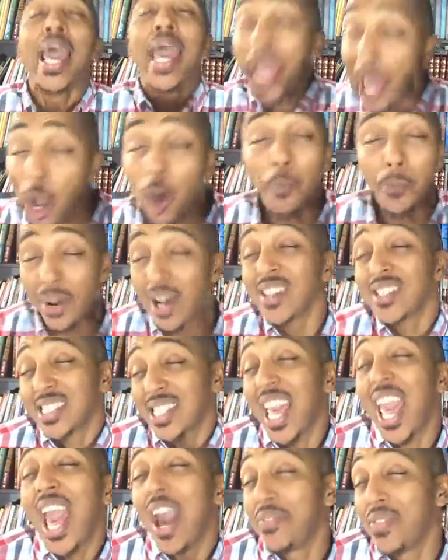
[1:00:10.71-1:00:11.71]
Help us
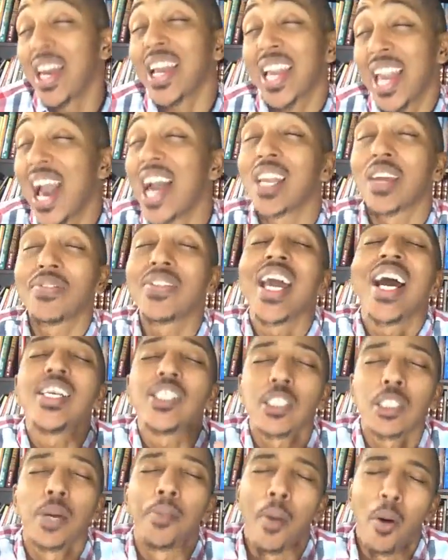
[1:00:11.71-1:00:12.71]
to have that kind of
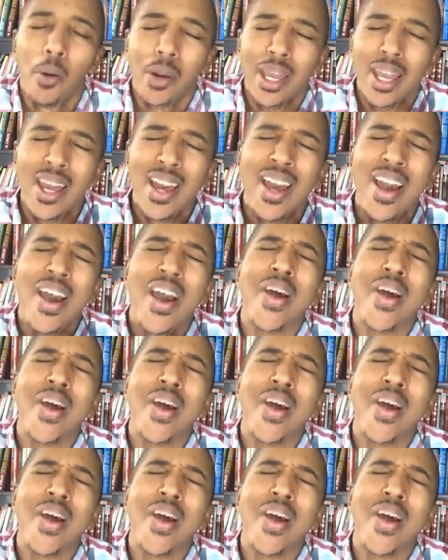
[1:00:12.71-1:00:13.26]
testimony